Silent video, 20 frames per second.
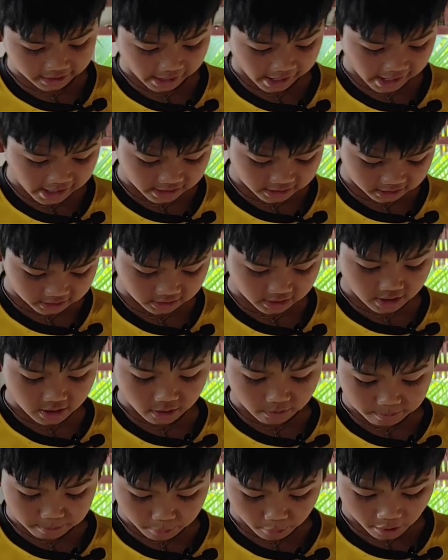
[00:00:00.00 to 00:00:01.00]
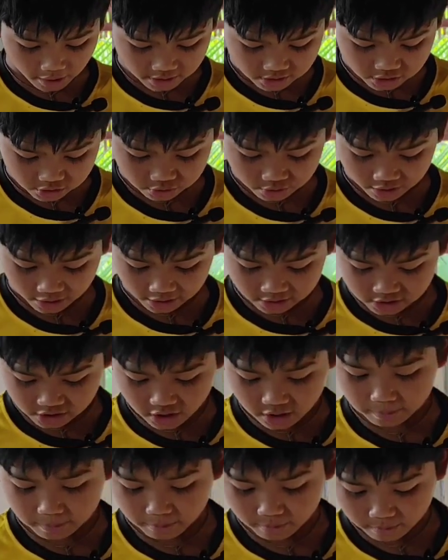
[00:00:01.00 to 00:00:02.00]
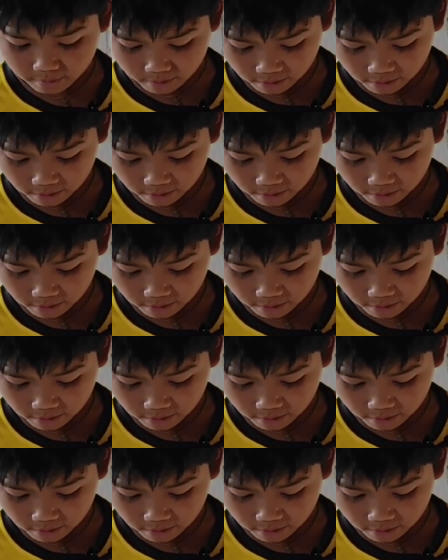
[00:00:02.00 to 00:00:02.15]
I get it. Brush your teeth